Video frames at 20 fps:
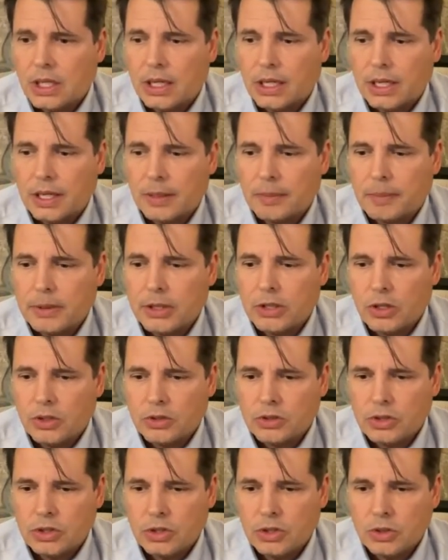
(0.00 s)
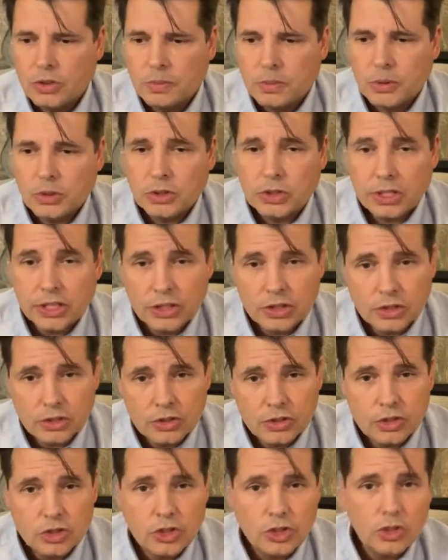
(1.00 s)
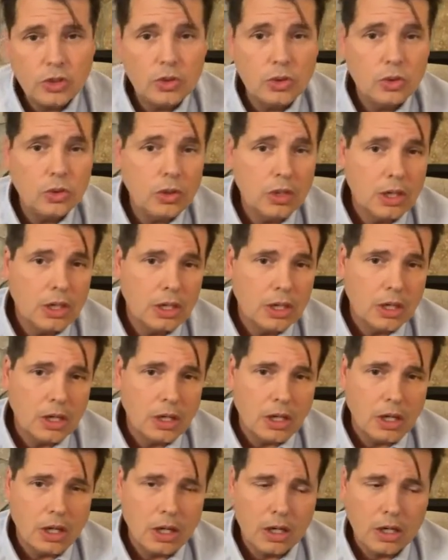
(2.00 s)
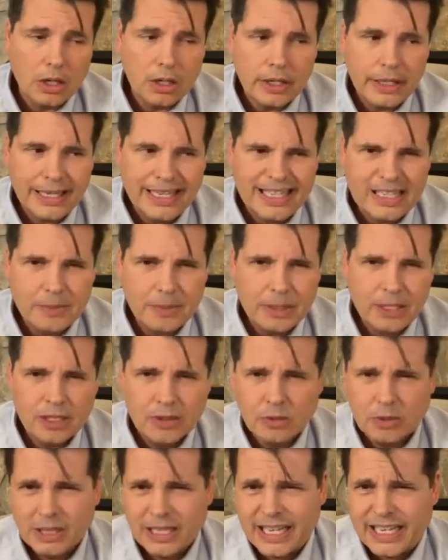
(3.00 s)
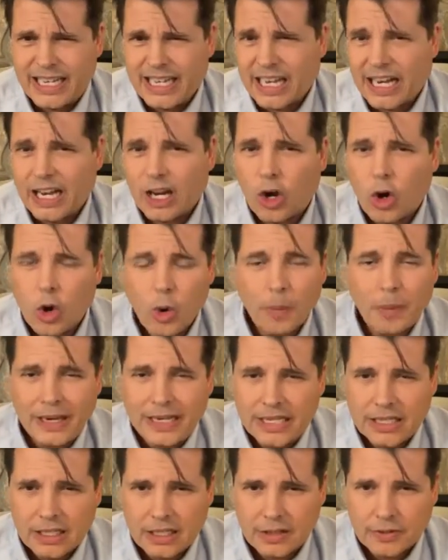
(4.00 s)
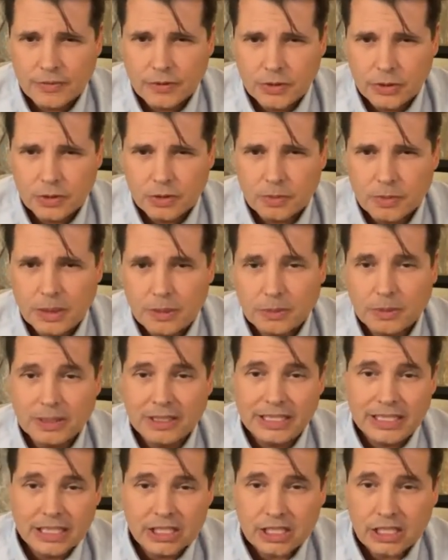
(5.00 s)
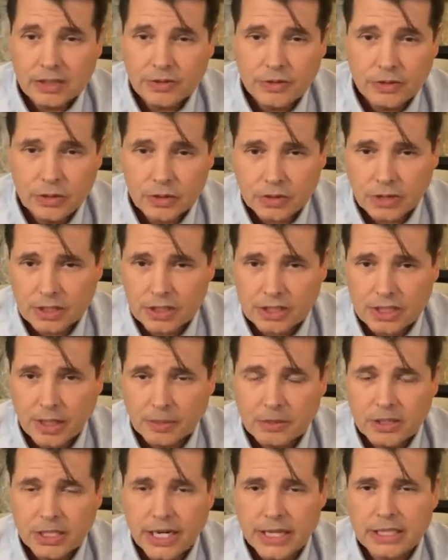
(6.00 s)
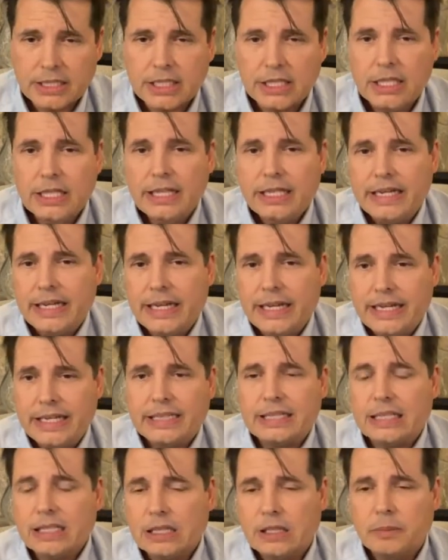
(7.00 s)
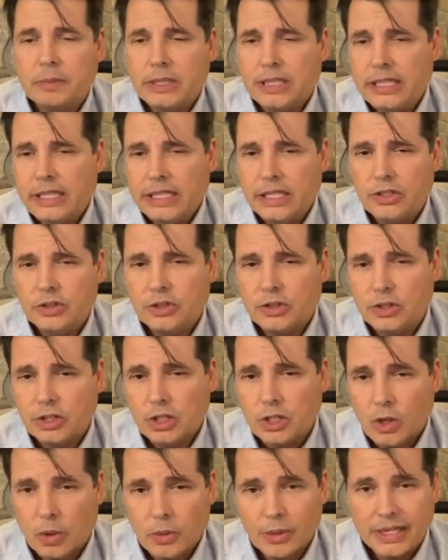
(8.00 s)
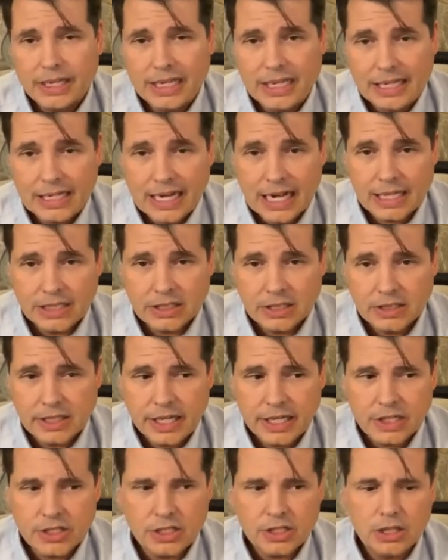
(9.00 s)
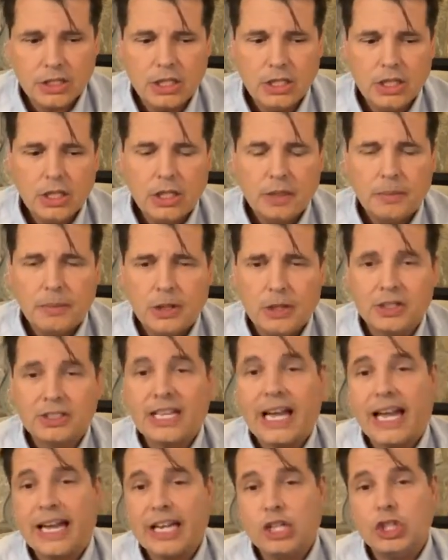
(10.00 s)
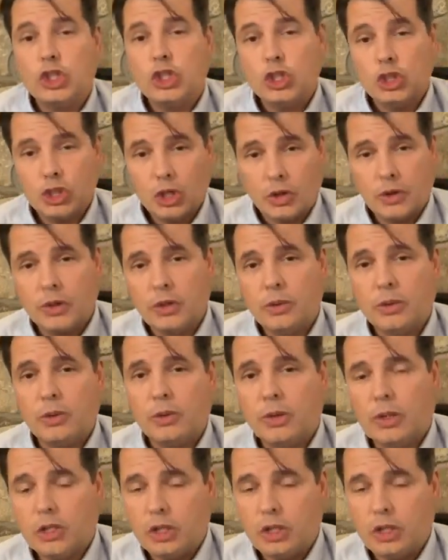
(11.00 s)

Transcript: But those two procedures are intimately related. I hope I didn't confuse people. It is a confusing subject. It is a little bit easier to go in consultation because I can show you